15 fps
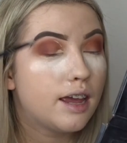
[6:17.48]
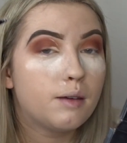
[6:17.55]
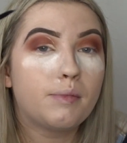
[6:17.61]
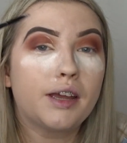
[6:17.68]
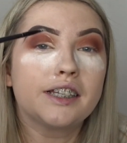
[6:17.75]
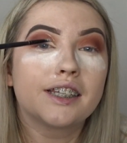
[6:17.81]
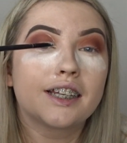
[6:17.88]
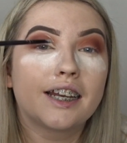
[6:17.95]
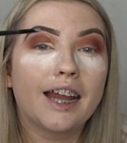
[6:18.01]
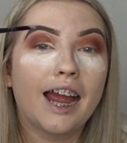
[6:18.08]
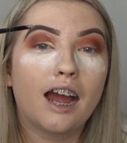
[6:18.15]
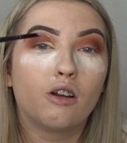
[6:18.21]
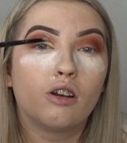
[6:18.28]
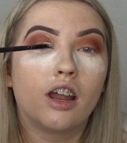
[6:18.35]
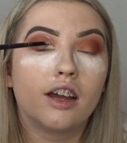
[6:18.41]
It basically
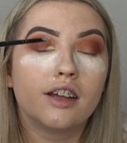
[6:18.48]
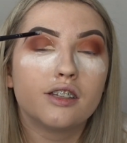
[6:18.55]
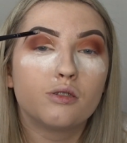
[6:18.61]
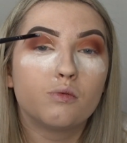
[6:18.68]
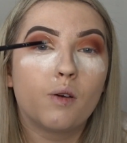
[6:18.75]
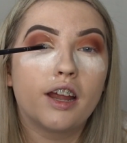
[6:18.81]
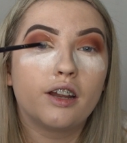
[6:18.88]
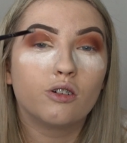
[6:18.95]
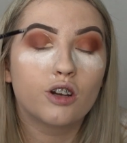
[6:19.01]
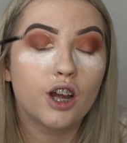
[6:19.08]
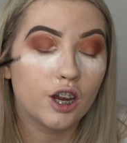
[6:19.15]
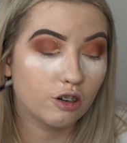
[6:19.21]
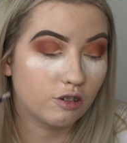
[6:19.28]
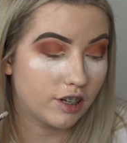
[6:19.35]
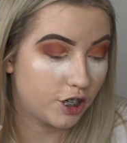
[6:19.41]
outlines where your
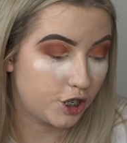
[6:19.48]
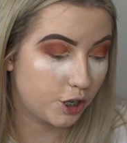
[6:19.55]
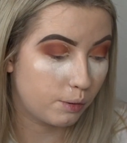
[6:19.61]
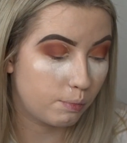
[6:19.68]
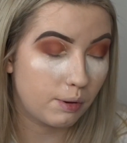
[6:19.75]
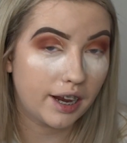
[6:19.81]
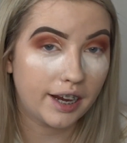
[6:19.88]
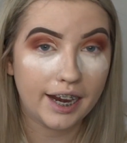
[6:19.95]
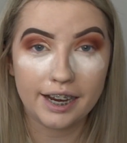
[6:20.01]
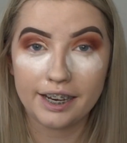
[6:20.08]
cut crease should be,